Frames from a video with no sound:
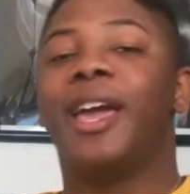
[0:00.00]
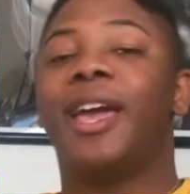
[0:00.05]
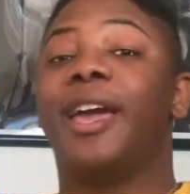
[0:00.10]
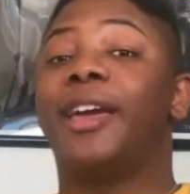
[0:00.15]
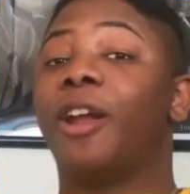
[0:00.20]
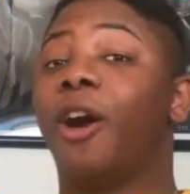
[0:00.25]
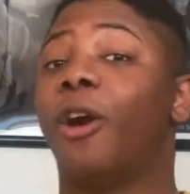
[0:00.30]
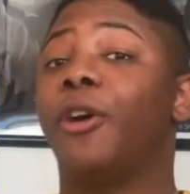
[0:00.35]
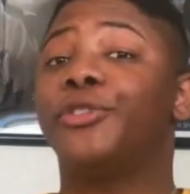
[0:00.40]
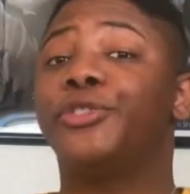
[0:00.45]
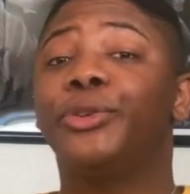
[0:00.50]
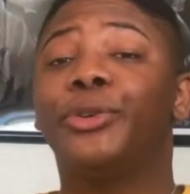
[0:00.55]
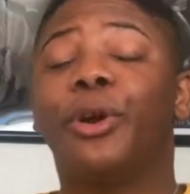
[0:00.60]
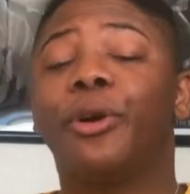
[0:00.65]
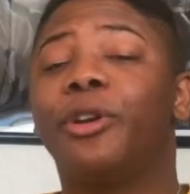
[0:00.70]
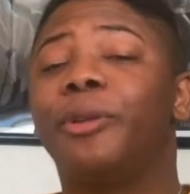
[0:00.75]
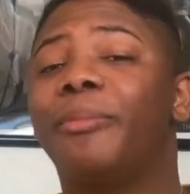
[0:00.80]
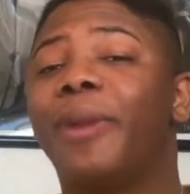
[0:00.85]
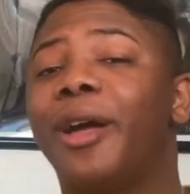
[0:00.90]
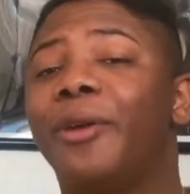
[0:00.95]
and also
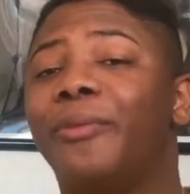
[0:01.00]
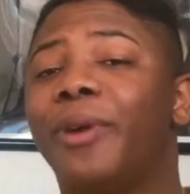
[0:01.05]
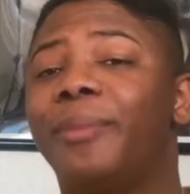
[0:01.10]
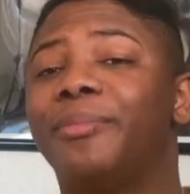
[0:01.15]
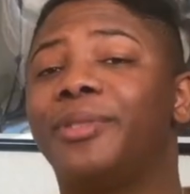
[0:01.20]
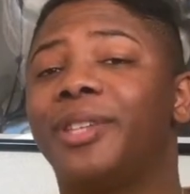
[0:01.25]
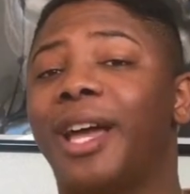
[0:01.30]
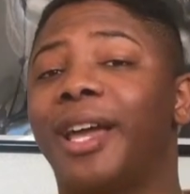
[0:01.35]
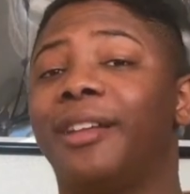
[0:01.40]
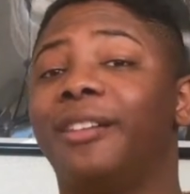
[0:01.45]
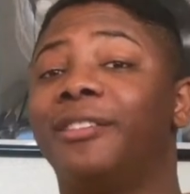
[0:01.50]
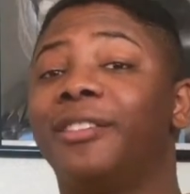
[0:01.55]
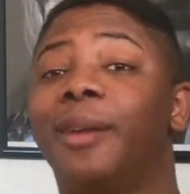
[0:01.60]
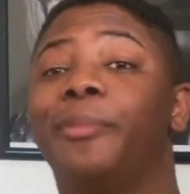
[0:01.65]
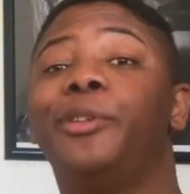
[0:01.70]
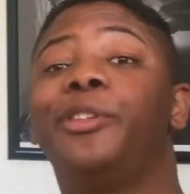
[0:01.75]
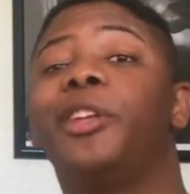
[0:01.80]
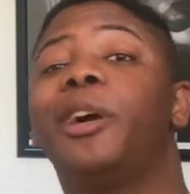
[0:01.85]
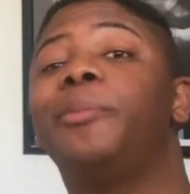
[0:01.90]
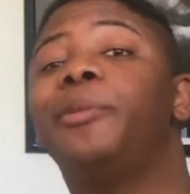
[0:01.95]
go to my website,
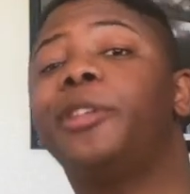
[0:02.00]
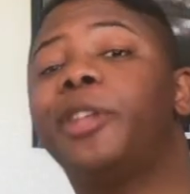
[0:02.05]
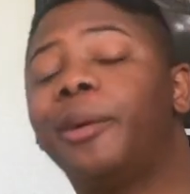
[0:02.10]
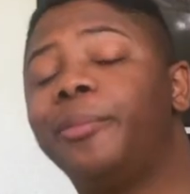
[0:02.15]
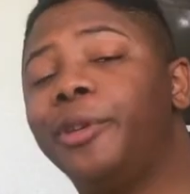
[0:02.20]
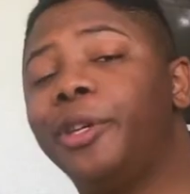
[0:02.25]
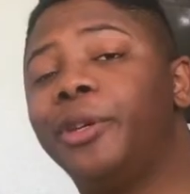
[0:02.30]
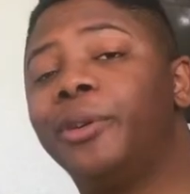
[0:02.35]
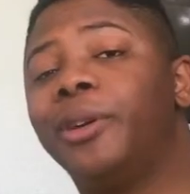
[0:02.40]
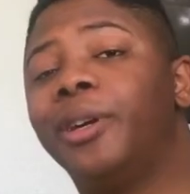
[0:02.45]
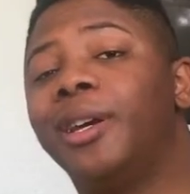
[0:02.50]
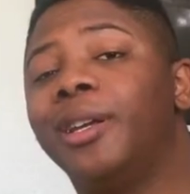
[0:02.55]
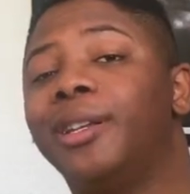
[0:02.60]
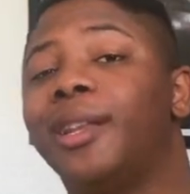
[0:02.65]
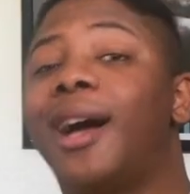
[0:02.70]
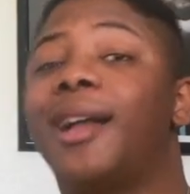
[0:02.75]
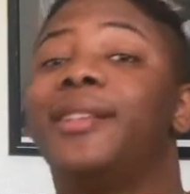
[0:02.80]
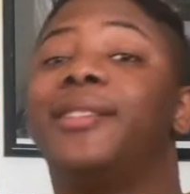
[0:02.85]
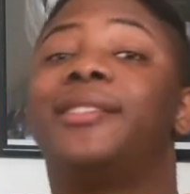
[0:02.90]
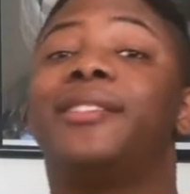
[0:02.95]

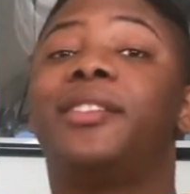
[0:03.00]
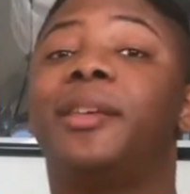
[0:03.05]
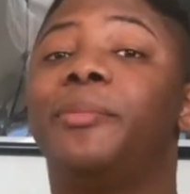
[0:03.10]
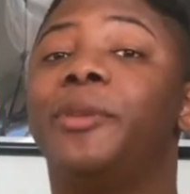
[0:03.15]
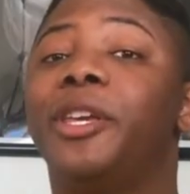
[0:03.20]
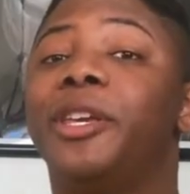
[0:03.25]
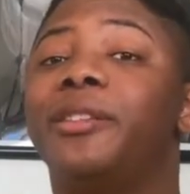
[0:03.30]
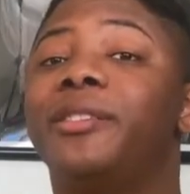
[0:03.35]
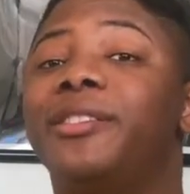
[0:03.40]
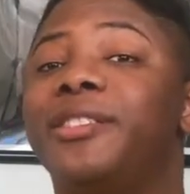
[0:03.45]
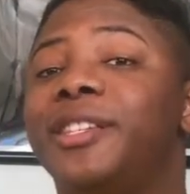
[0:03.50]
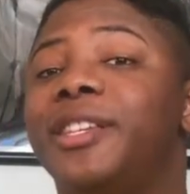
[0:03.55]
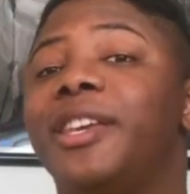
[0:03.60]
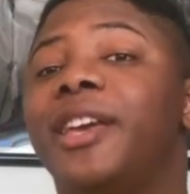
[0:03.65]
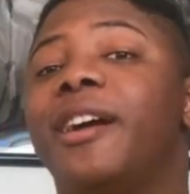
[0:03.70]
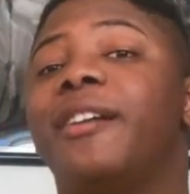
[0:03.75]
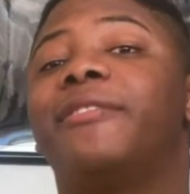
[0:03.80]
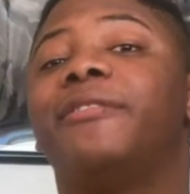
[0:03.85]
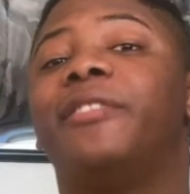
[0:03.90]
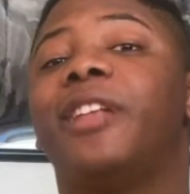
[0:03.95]

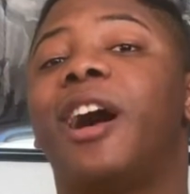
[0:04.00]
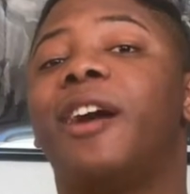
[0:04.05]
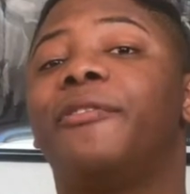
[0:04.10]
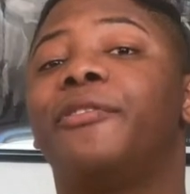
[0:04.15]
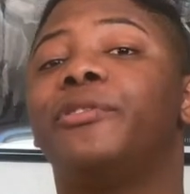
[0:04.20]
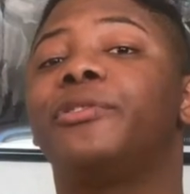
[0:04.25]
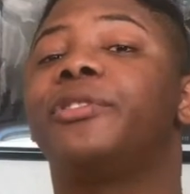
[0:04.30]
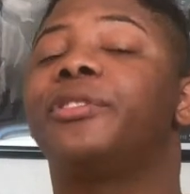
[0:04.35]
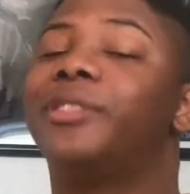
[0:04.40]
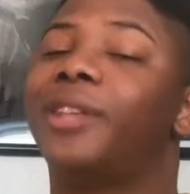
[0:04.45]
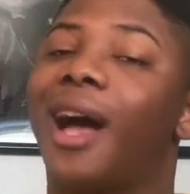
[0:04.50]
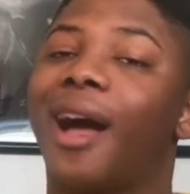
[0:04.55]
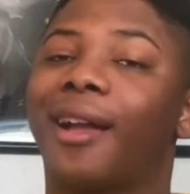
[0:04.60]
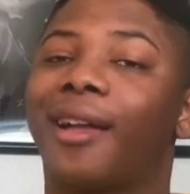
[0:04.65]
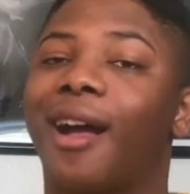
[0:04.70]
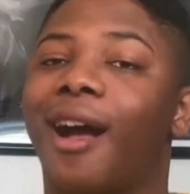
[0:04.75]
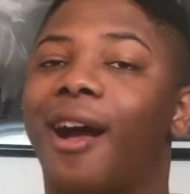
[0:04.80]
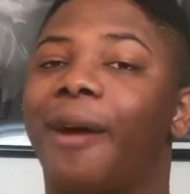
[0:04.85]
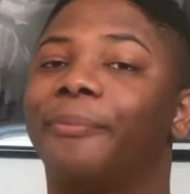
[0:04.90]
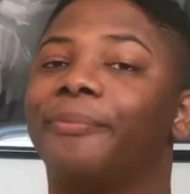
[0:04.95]

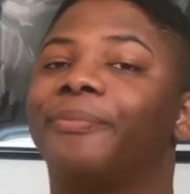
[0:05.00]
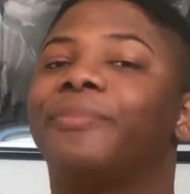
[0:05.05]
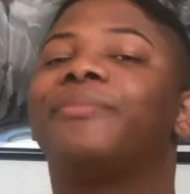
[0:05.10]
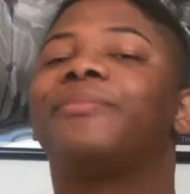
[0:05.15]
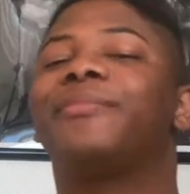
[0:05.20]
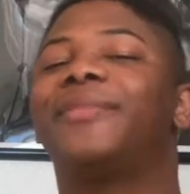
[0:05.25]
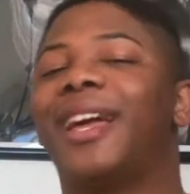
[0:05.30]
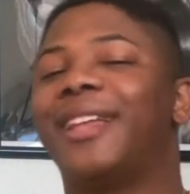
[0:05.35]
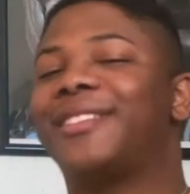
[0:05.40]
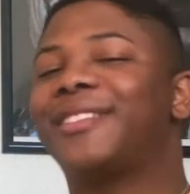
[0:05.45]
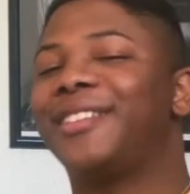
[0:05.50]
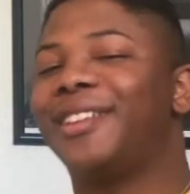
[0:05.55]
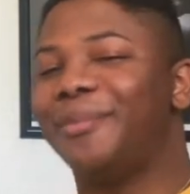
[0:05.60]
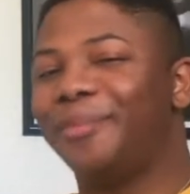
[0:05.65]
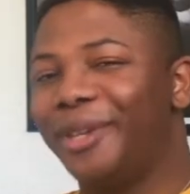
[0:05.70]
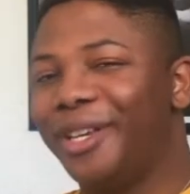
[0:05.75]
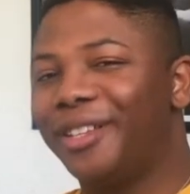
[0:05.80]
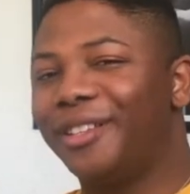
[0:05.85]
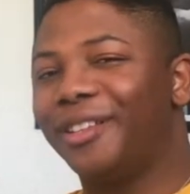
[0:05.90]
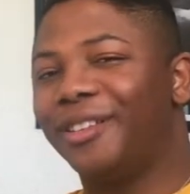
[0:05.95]
www.simeoncfnovels.com. That's going to
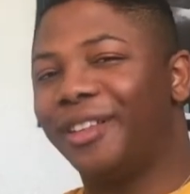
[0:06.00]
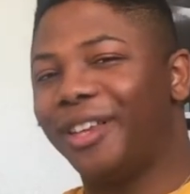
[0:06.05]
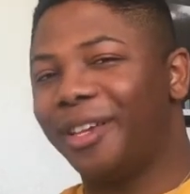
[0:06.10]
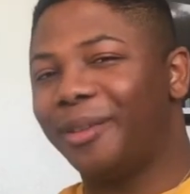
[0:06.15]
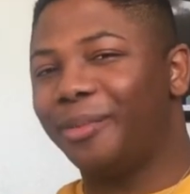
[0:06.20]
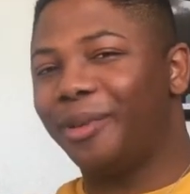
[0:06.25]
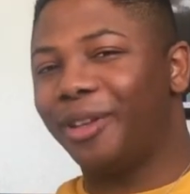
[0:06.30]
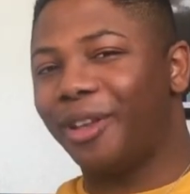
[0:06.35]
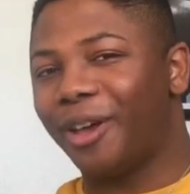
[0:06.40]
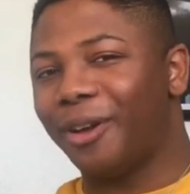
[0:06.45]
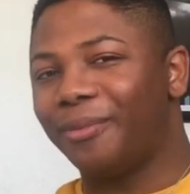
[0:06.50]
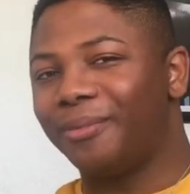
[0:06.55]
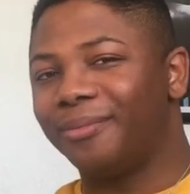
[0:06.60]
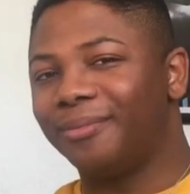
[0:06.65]
be in the link below.